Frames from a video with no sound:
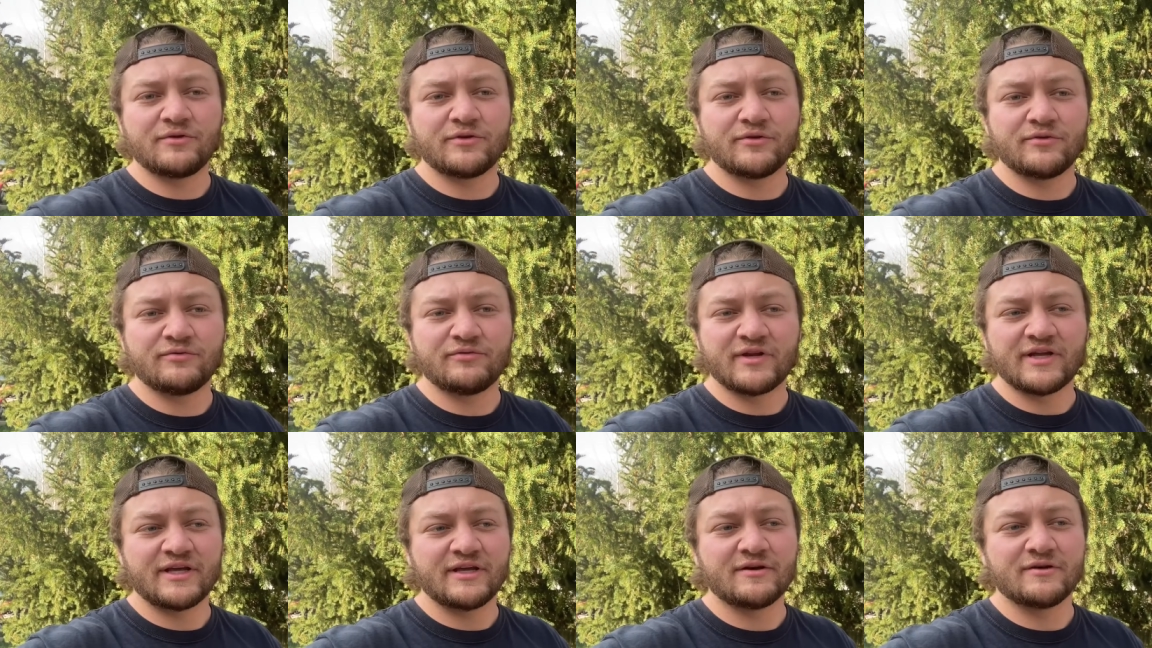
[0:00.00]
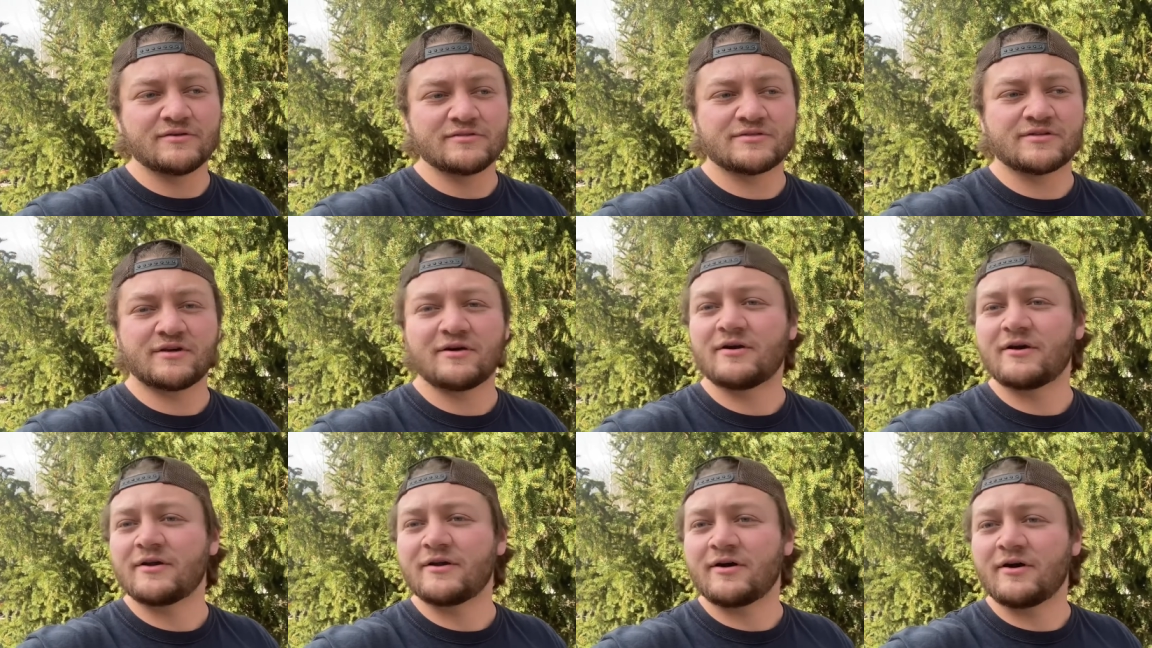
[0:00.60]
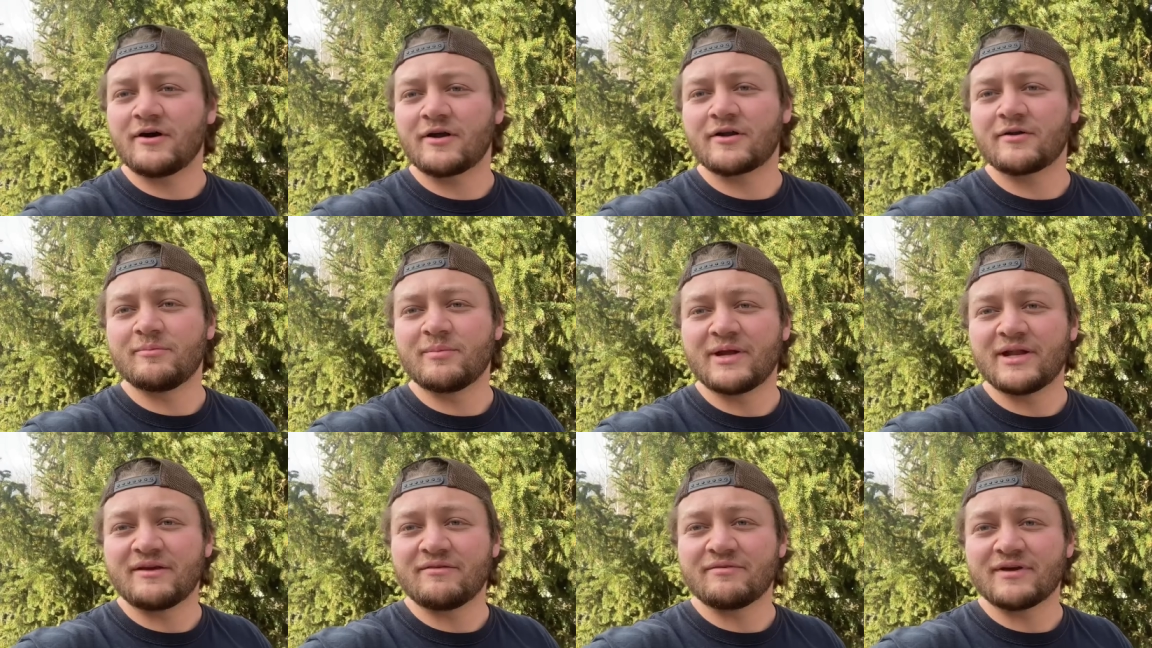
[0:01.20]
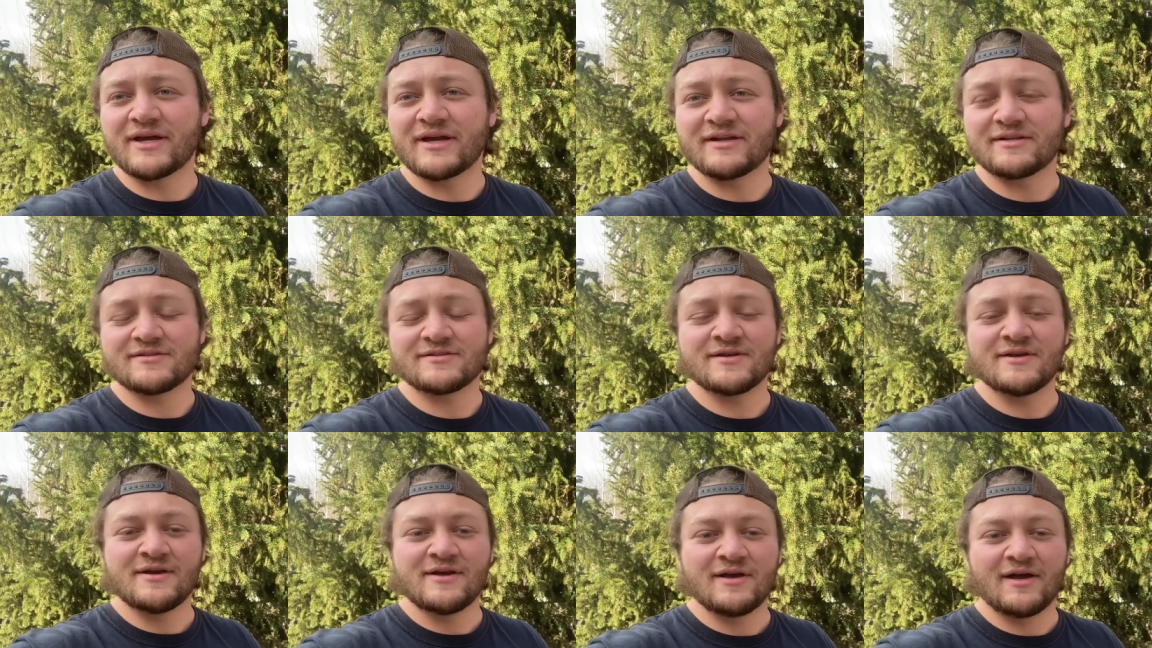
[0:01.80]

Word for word: do videos on Honda minivans.